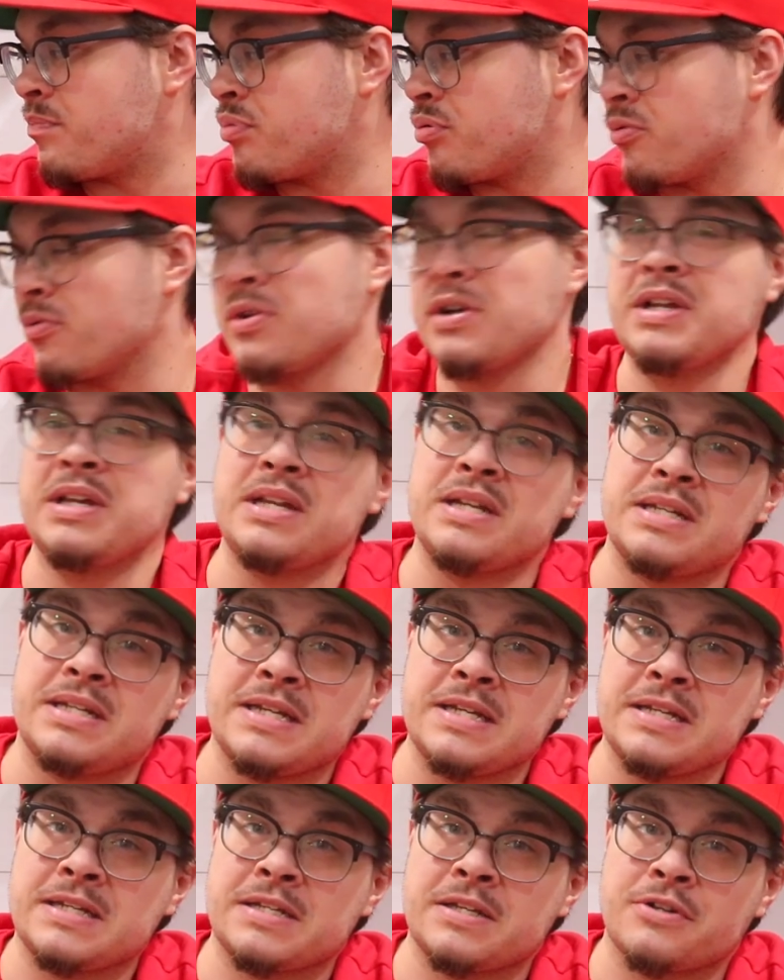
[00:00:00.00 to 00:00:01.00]
pretty
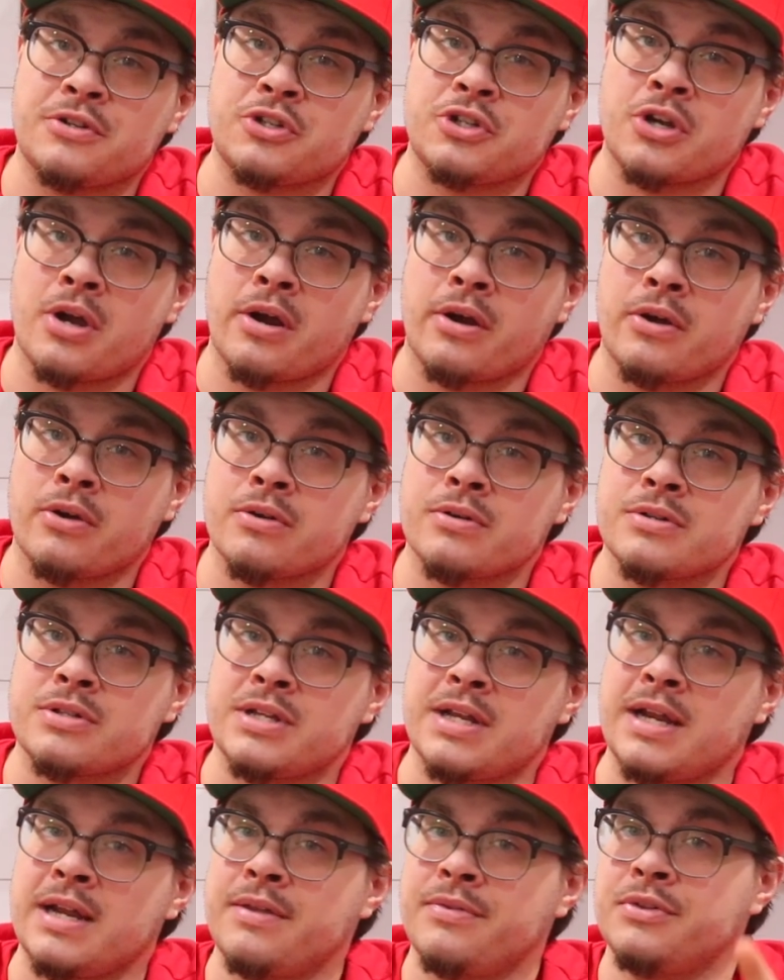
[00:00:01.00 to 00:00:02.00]
decent chunkers
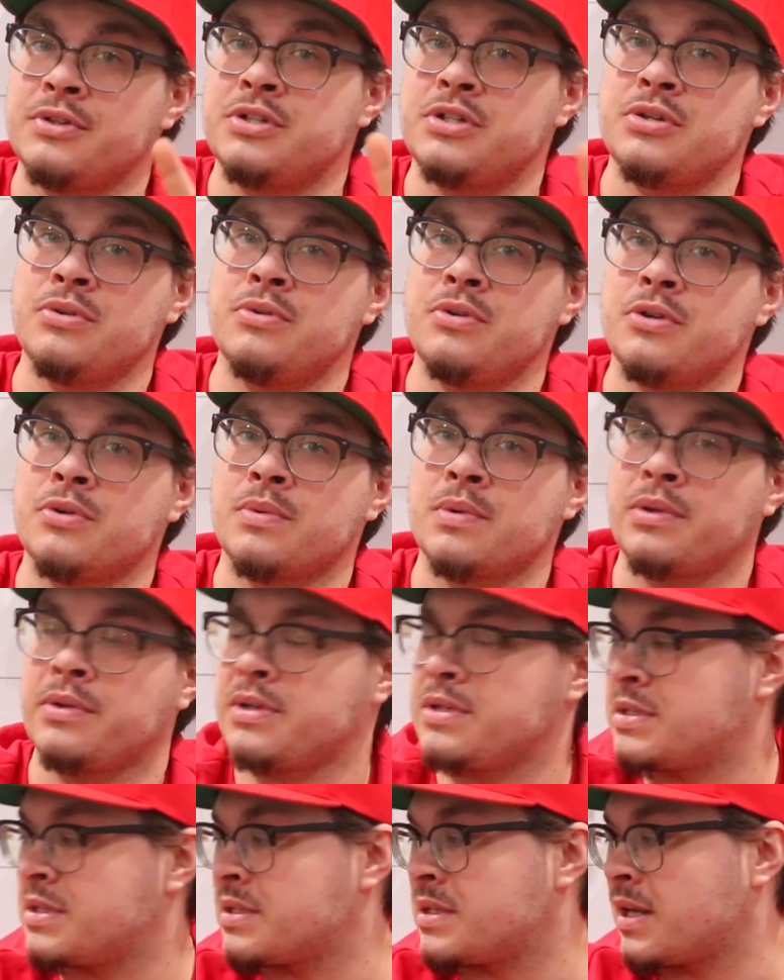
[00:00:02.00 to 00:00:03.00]
and the two new
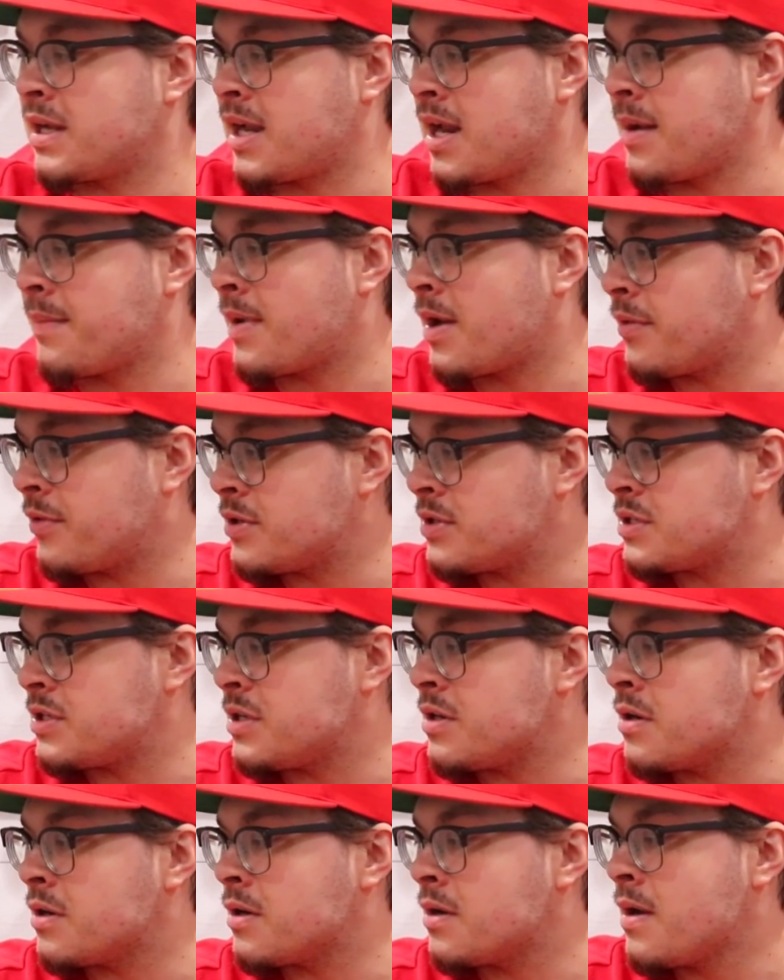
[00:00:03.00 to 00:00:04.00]
releases that came out this
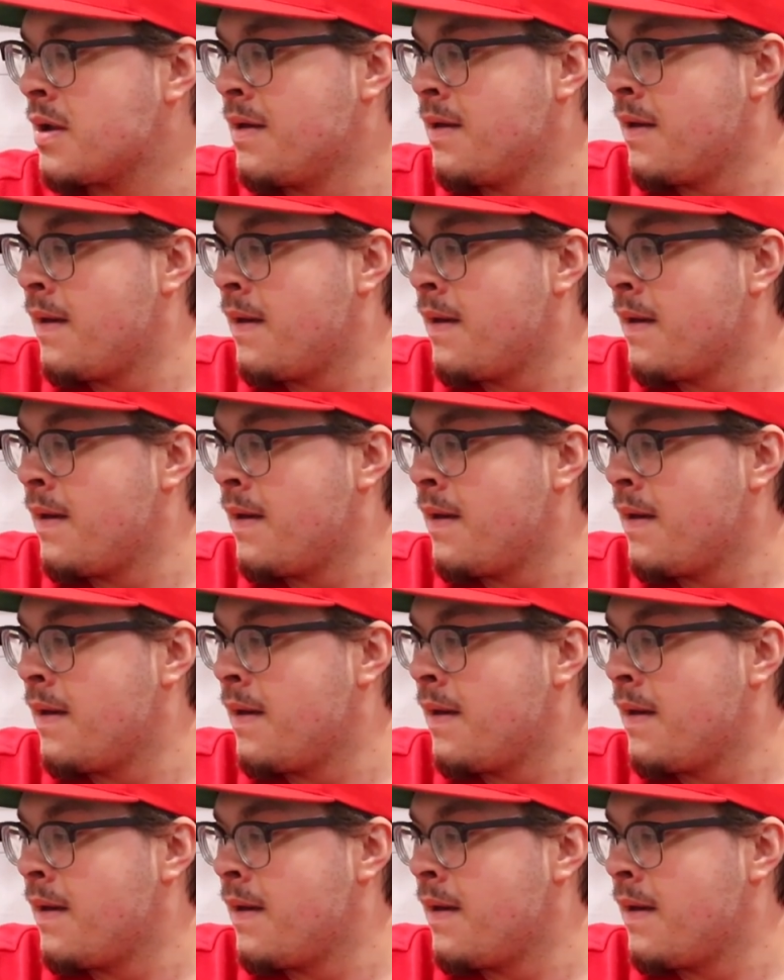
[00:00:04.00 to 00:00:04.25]
year.